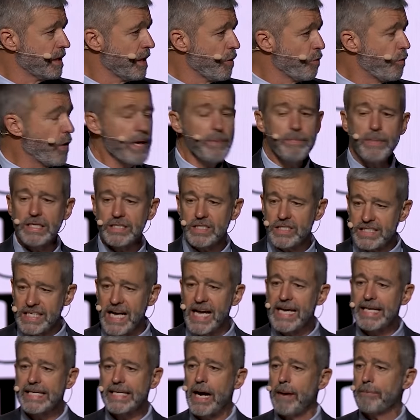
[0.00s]
We must
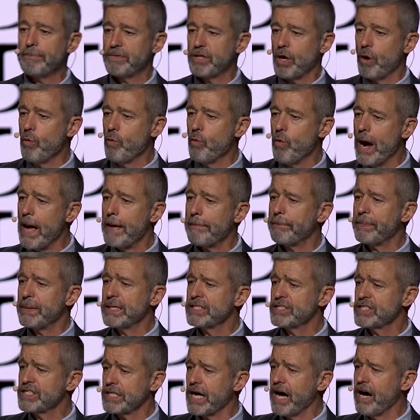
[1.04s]
take up the
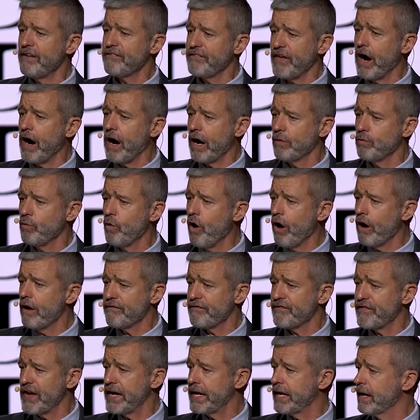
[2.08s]
weapons of our
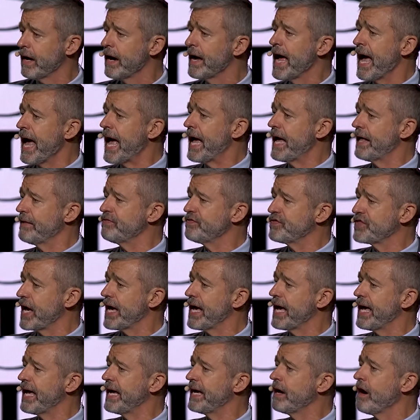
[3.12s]
warfare, and
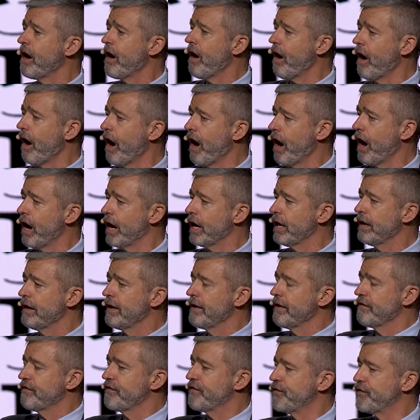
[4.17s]
they are
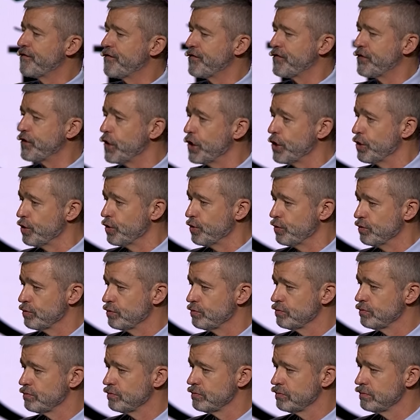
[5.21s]
few,
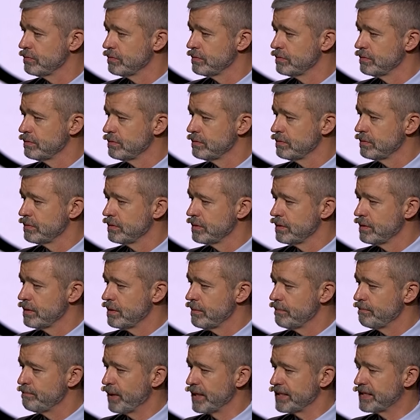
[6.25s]

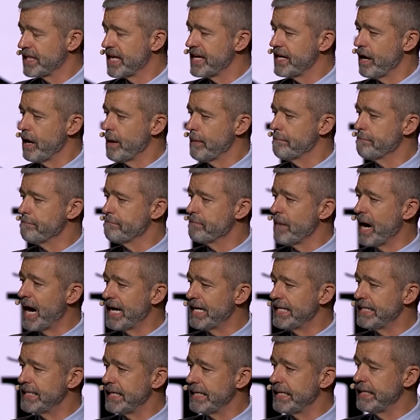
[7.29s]
but they are
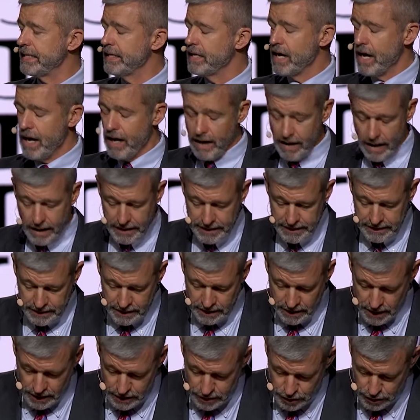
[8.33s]
mighty
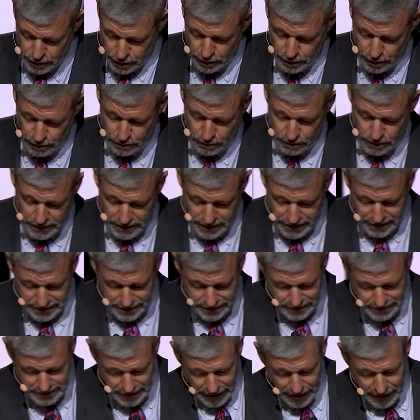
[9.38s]
unto
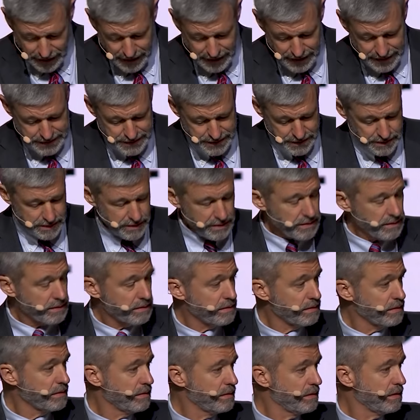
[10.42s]
God.
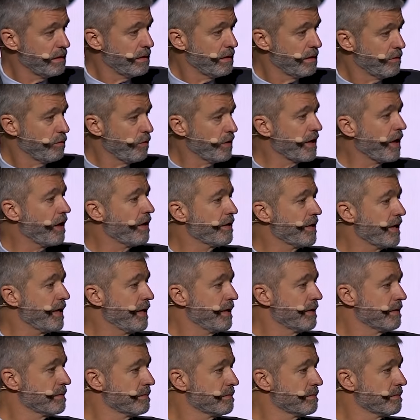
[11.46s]
What are they?